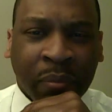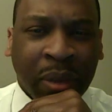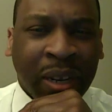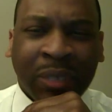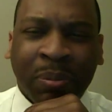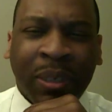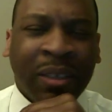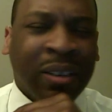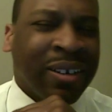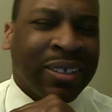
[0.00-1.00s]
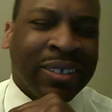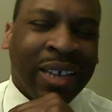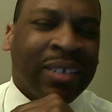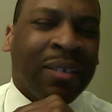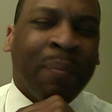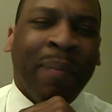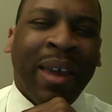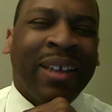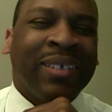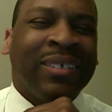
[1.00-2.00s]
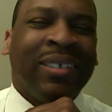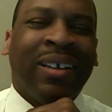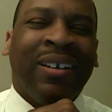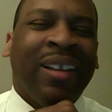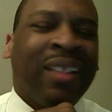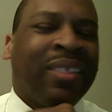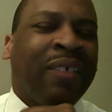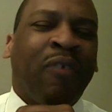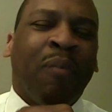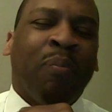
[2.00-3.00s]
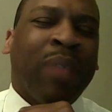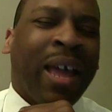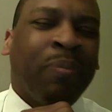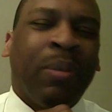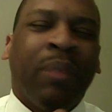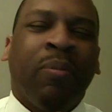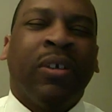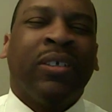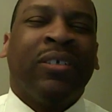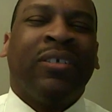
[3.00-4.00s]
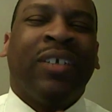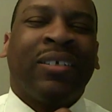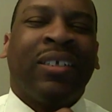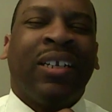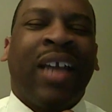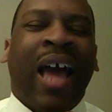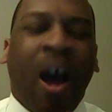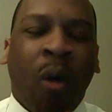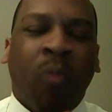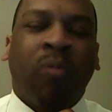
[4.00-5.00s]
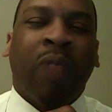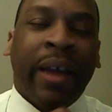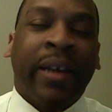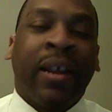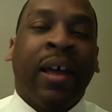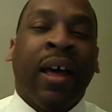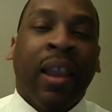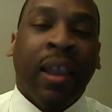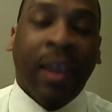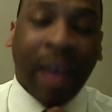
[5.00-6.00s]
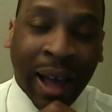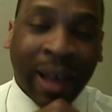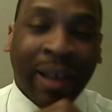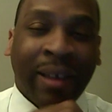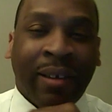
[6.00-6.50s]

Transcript: But let's be clear, to say that the man has done nothing for black people is just an outright lie.